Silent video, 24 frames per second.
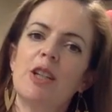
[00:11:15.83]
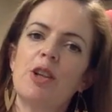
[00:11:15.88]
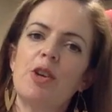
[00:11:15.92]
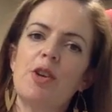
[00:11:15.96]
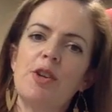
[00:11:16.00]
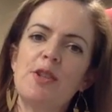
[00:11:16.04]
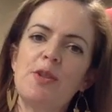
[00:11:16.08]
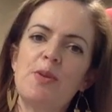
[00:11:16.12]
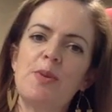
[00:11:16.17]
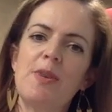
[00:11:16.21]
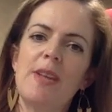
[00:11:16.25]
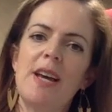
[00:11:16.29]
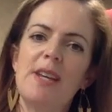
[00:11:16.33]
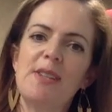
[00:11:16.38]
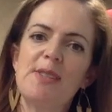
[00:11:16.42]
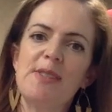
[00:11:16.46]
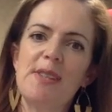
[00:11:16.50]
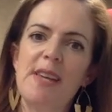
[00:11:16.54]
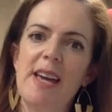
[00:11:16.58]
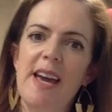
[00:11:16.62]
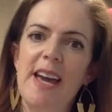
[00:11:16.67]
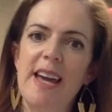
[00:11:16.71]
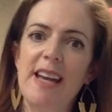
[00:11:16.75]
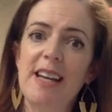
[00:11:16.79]
goes without
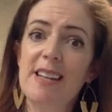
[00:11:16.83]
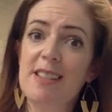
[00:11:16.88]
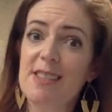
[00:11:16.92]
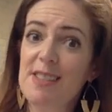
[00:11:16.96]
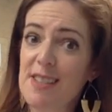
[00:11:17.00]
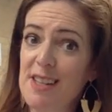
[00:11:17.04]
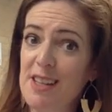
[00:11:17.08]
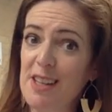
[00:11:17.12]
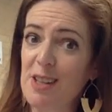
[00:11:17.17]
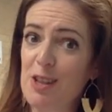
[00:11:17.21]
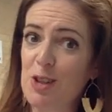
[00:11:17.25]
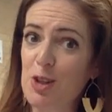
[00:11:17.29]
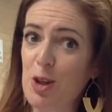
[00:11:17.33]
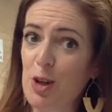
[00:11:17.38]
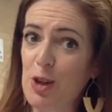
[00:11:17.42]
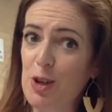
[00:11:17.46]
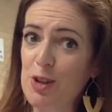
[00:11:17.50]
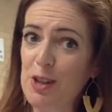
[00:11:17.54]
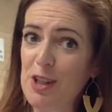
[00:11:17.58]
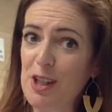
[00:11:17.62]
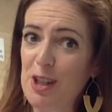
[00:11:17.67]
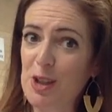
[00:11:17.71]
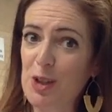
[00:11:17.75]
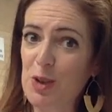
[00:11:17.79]
saying,
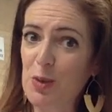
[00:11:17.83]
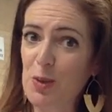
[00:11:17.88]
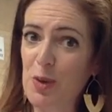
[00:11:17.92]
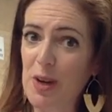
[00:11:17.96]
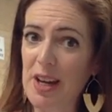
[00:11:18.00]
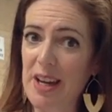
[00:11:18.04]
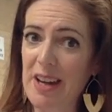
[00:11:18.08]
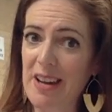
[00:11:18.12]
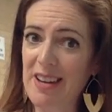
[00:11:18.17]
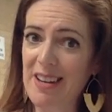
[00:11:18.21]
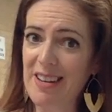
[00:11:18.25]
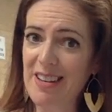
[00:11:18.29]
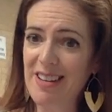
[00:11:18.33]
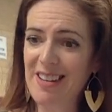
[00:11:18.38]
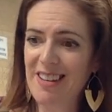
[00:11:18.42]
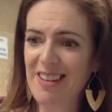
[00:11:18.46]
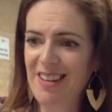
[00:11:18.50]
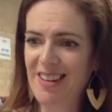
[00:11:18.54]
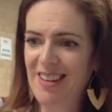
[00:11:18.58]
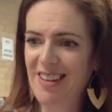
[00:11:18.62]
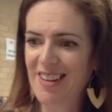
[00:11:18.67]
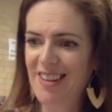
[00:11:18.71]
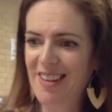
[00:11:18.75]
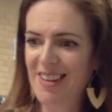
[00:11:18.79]
skin-toned underwear,
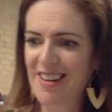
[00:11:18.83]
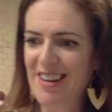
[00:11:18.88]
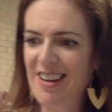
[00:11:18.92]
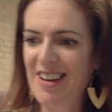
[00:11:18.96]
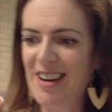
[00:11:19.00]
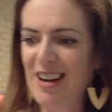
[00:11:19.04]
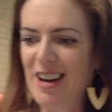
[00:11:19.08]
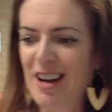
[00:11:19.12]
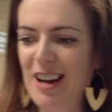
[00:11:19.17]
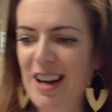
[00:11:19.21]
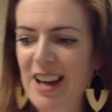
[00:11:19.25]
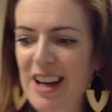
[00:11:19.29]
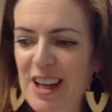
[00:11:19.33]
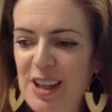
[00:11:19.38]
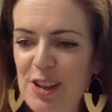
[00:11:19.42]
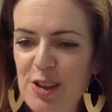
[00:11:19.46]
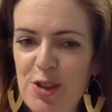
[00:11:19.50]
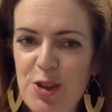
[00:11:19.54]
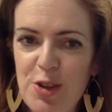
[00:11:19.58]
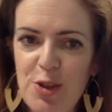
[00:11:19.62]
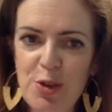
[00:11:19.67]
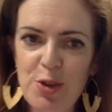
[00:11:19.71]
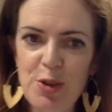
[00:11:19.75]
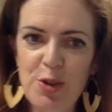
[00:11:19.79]
and
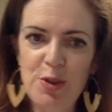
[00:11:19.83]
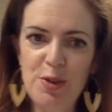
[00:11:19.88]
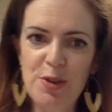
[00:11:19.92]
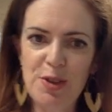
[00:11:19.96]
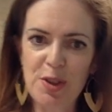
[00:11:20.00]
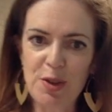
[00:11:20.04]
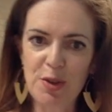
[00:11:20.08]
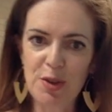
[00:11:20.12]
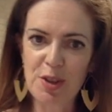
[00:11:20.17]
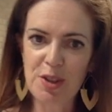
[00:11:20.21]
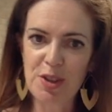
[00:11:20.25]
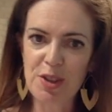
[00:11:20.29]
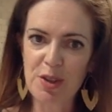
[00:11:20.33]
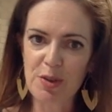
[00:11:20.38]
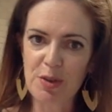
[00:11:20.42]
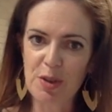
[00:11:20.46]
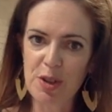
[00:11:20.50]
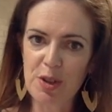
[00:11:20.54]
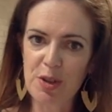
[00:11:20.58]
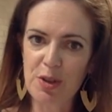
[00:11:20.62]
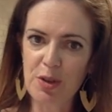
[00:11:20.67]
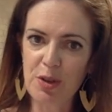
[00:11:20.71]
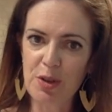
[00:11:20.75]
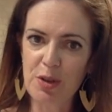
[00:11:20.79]

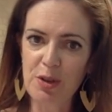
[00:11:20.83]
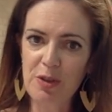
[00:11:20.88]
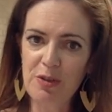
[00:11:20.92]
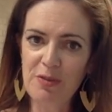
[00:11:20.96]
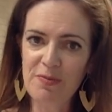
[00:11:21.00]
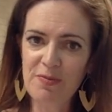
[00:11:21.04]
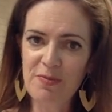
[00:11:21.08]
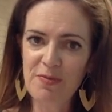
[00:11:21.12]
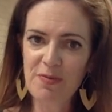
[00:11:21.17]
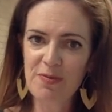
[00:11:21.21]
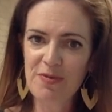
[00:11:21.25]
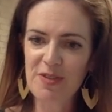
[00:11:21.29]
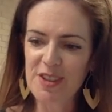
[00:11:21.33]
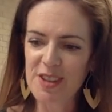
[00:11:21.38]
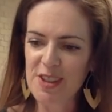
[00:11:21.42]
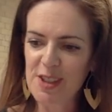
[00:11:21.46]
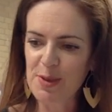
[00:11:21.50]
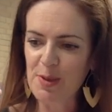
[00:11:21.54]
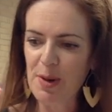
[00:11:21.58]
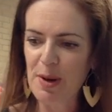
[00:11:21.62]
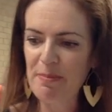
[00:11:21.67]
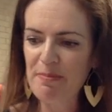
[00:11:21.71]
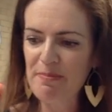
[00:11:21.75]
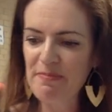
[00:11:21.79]
2002 for
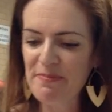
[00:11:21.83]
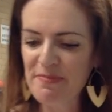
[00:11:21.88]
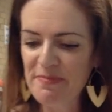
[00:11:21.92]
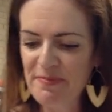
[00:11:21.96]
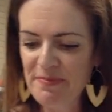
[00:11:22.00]
this one.